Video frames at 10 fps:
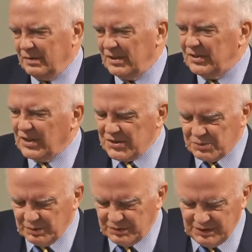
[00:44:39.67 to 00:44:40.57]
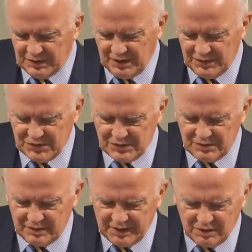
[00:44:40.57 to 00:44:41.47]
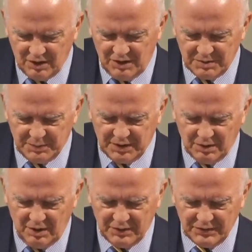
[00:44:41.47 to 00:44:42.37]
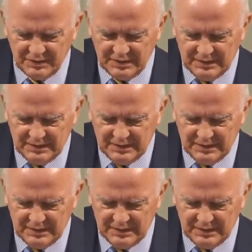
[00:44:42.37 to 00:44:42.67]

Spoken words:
He does what he does. Let God be God.